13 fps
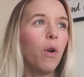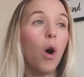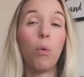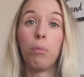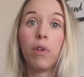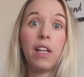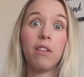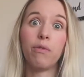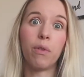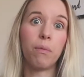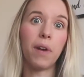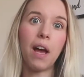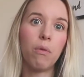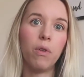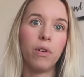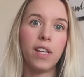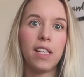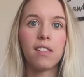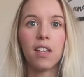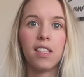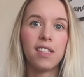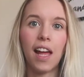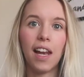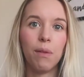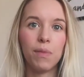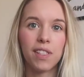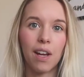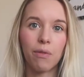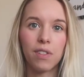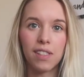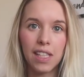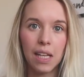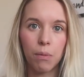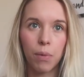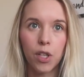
oh brilliant, from now on he's going to settle himself to sleep.